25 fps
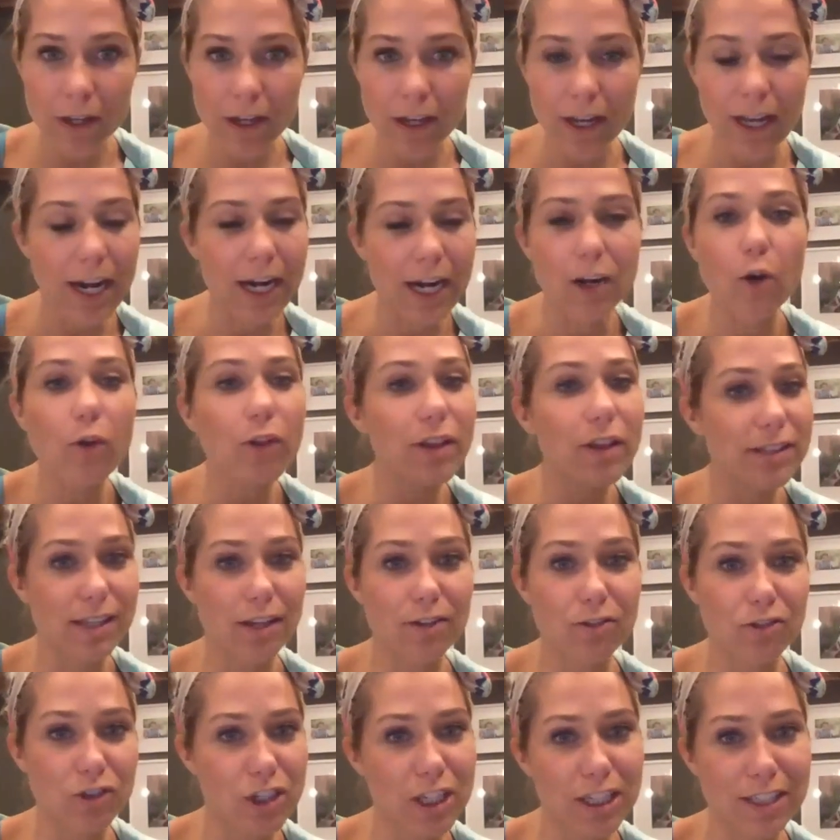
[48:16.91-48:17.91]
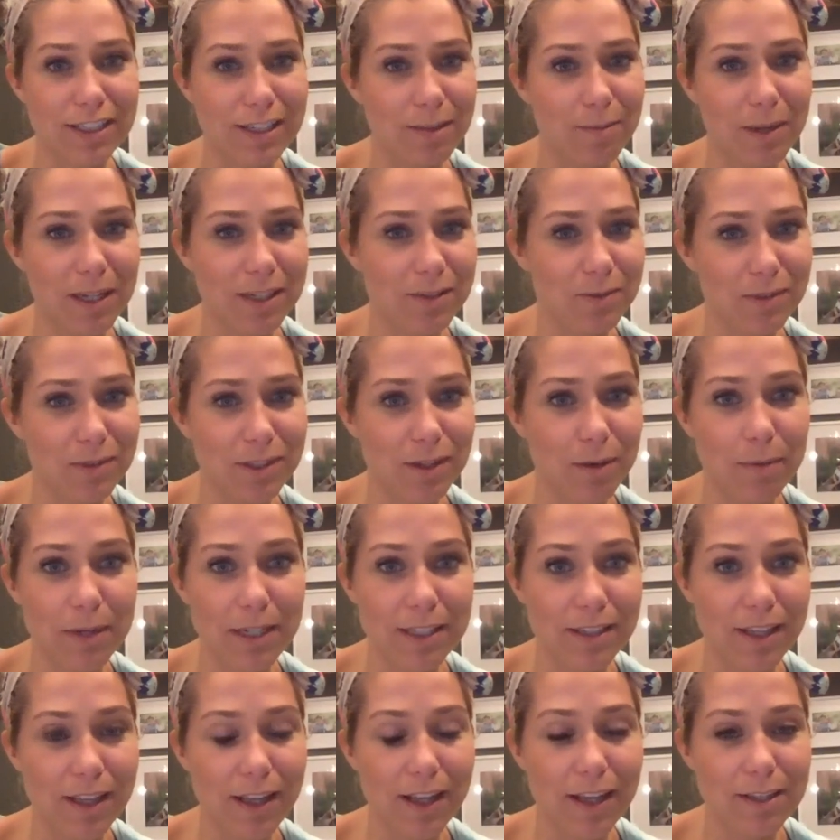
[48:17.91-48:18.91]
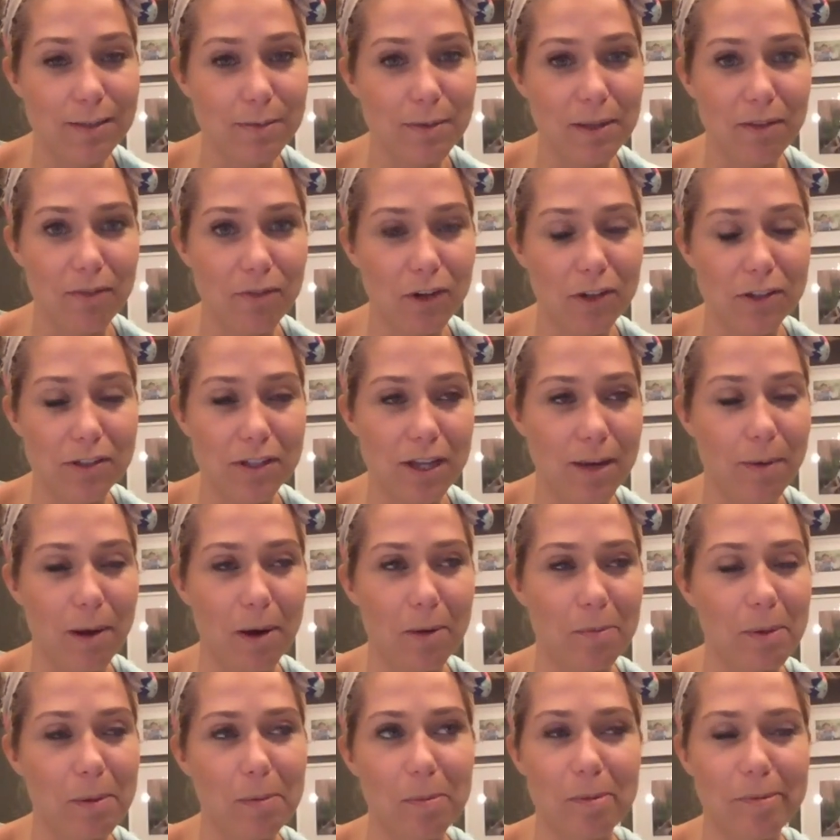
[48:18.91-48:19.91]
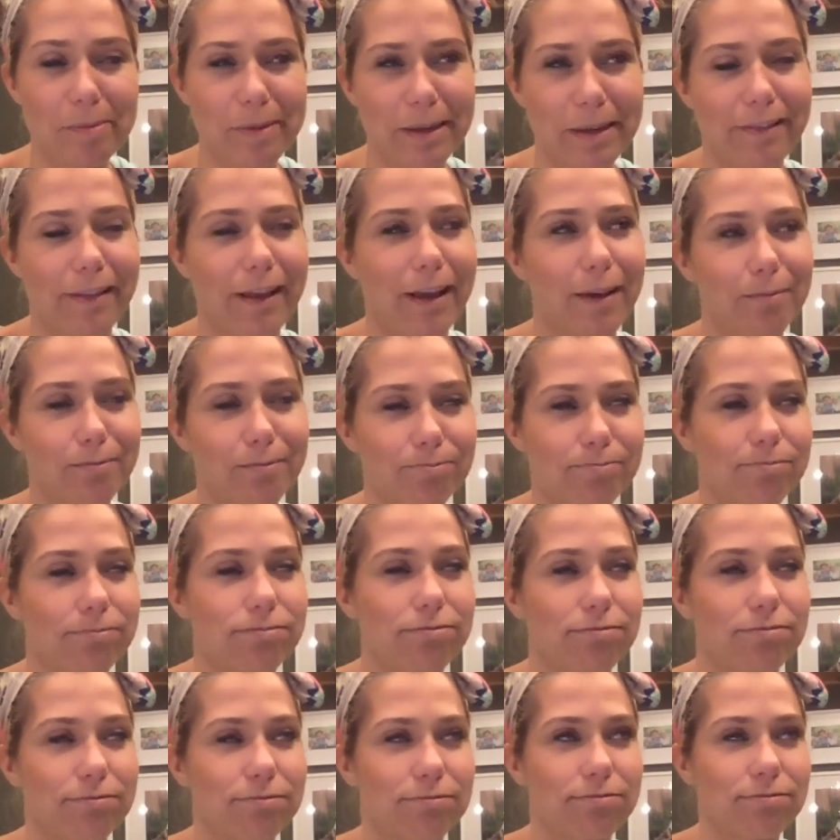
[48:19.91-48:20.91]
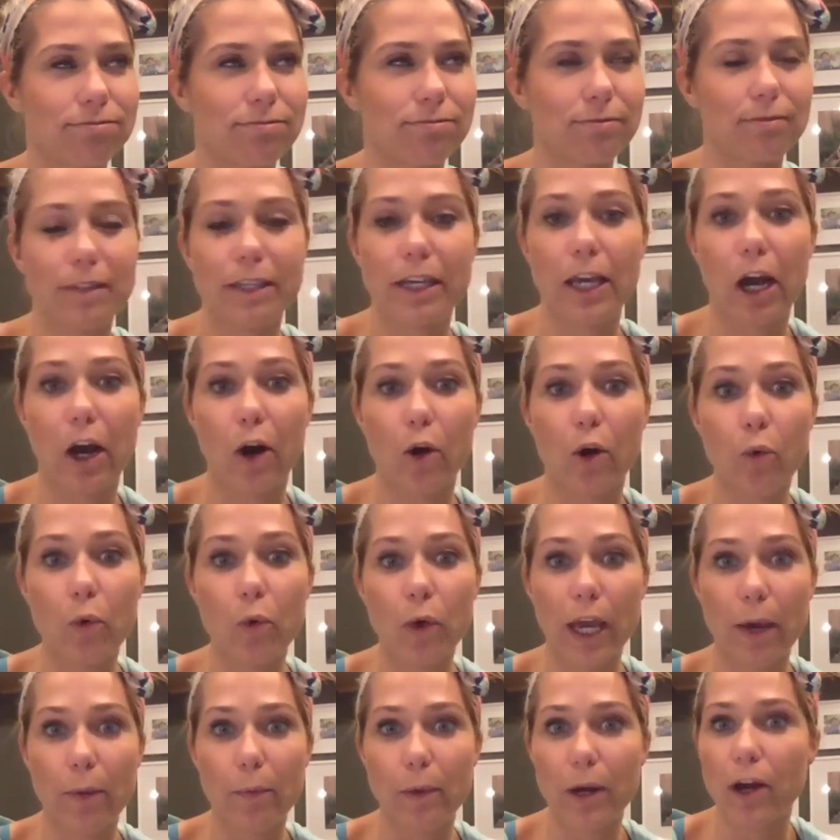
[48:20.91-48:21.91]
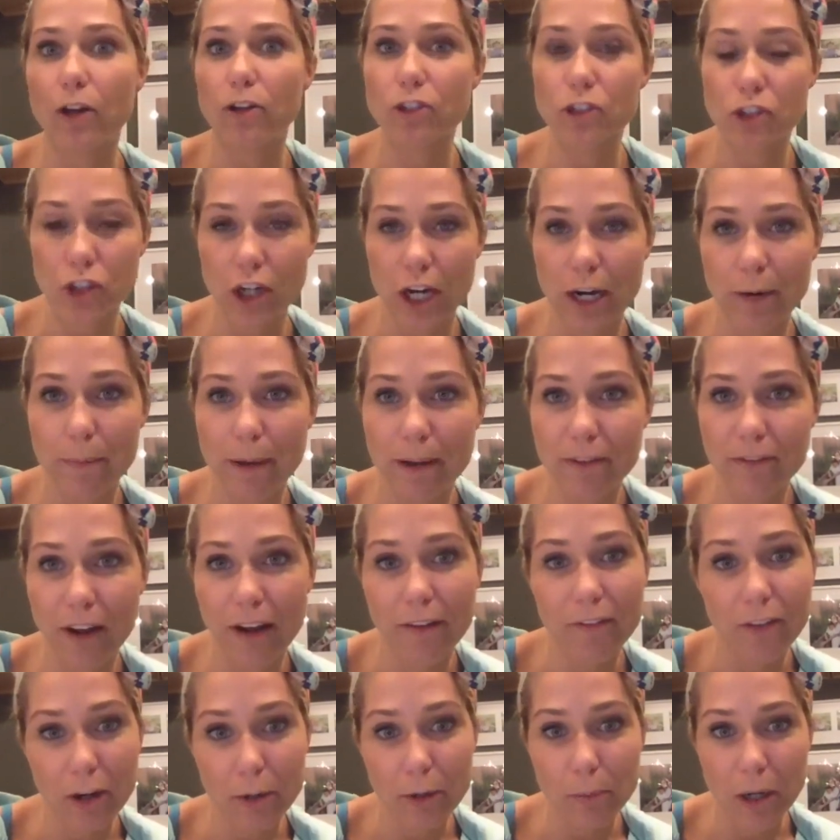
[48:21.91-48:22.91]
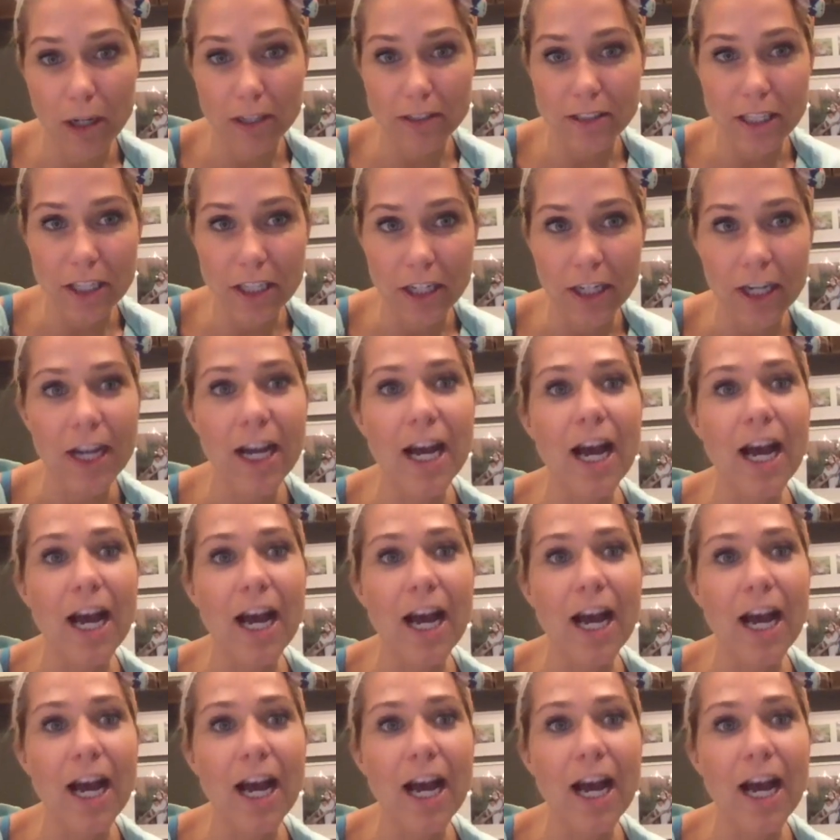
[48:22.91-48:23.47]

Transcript: And I know that sounds cheesy, because when somebody said that to me the first time, I remember being like, yeah, okay, we all just trying to make $500 here.